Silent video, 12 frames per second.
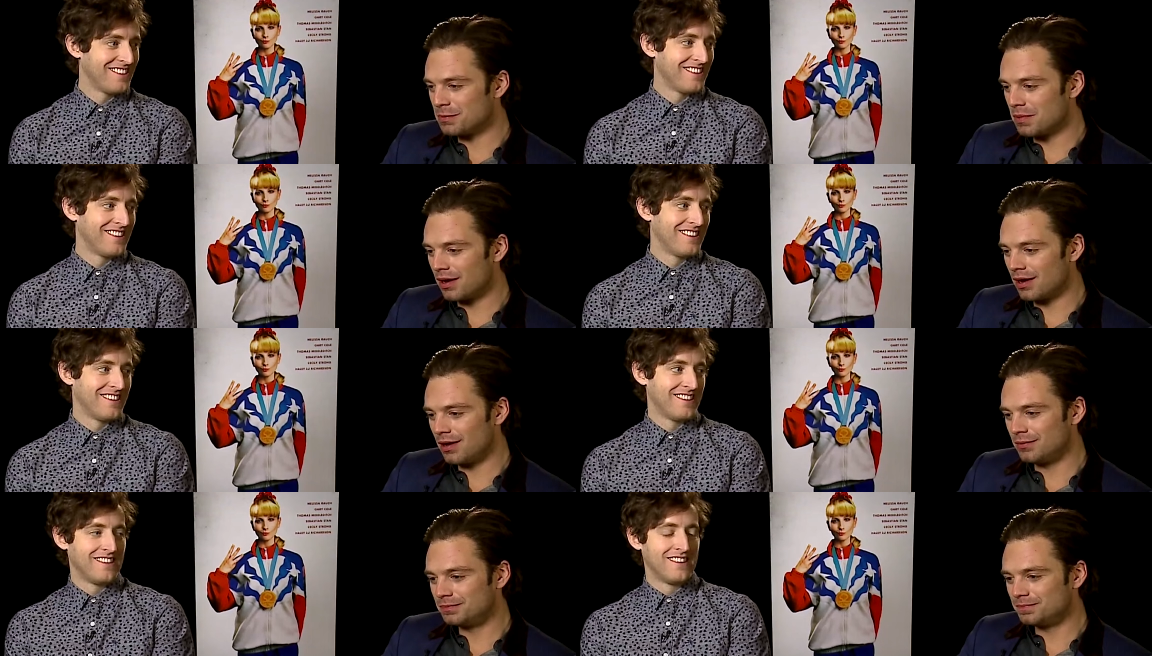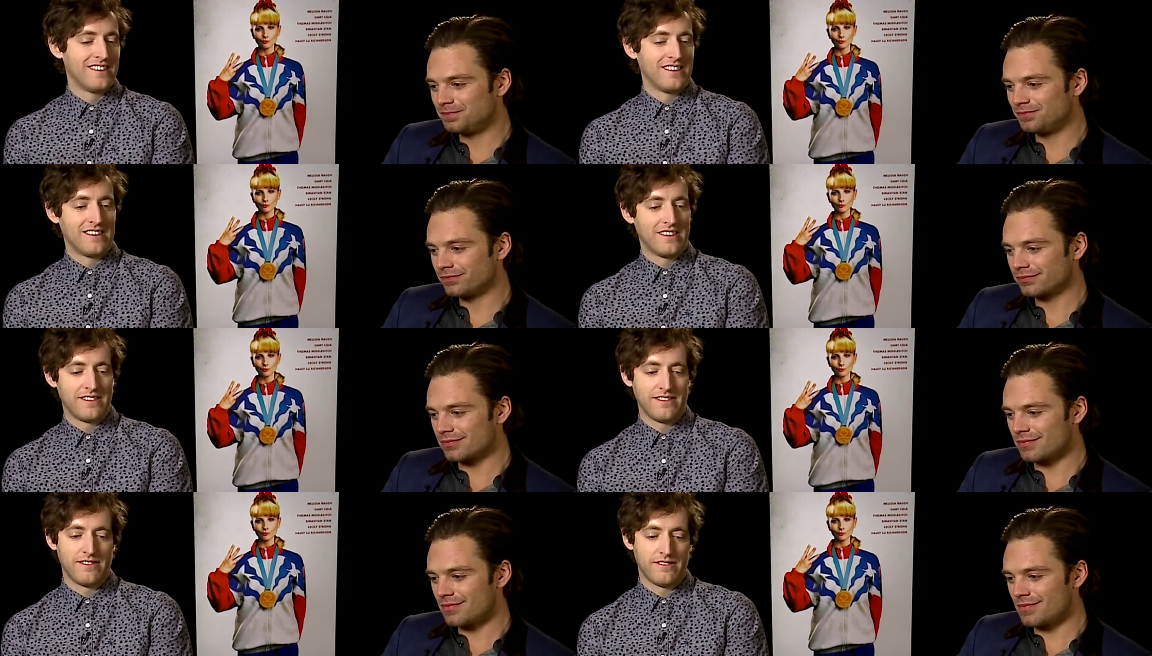Speaker 1: But um,
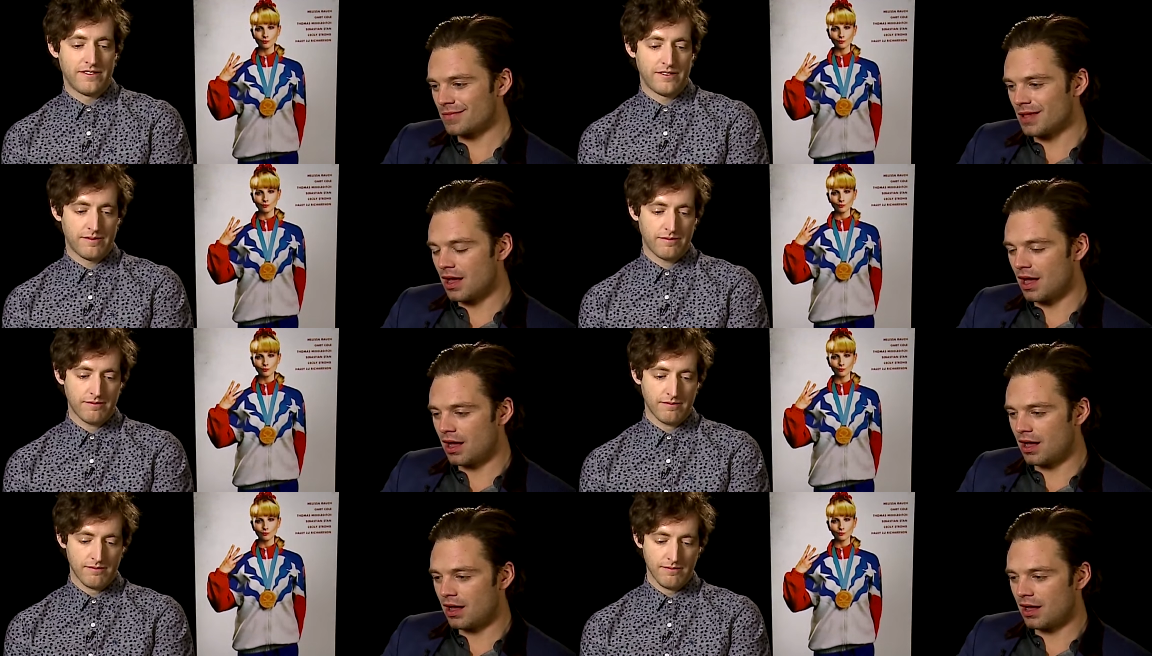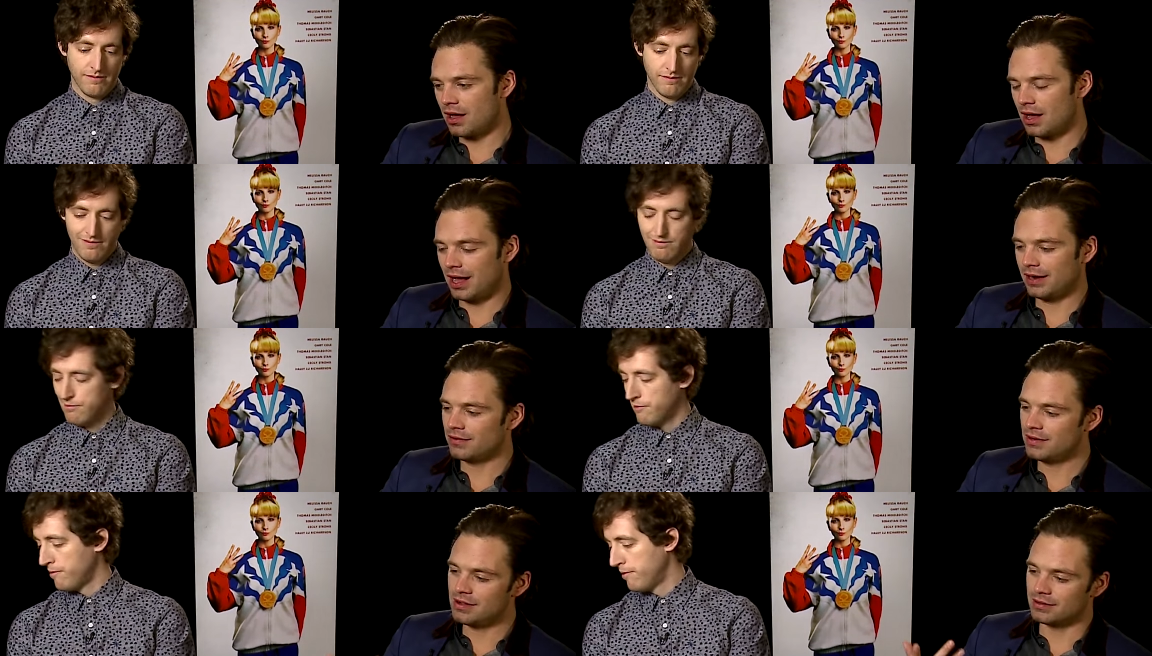uh, I
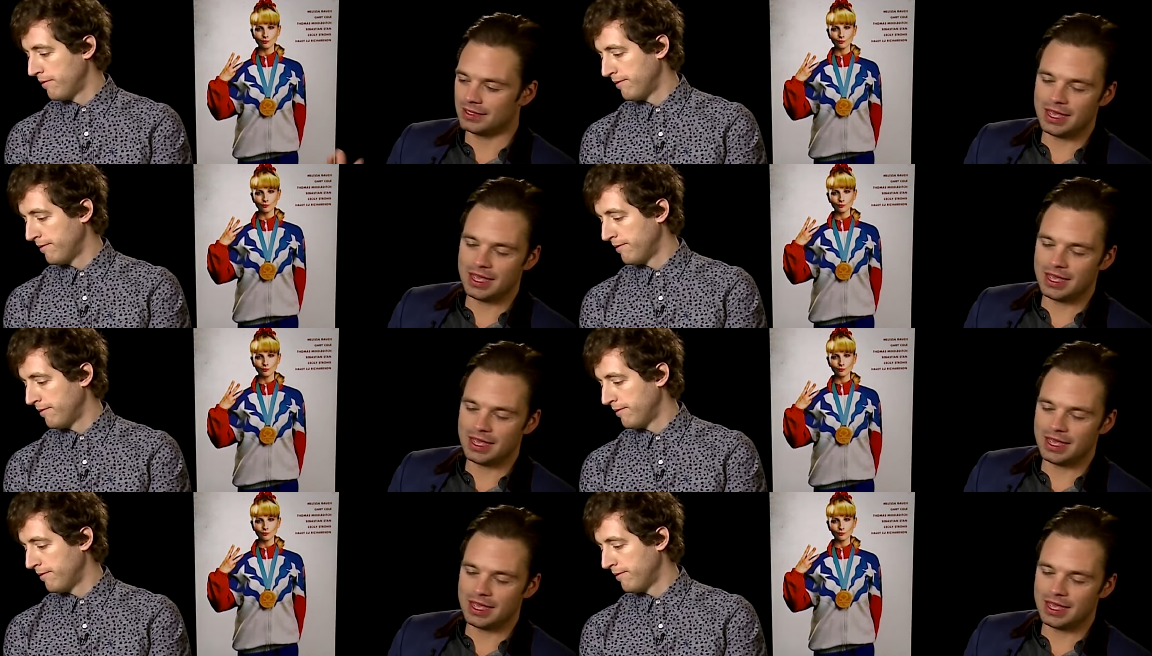don't know.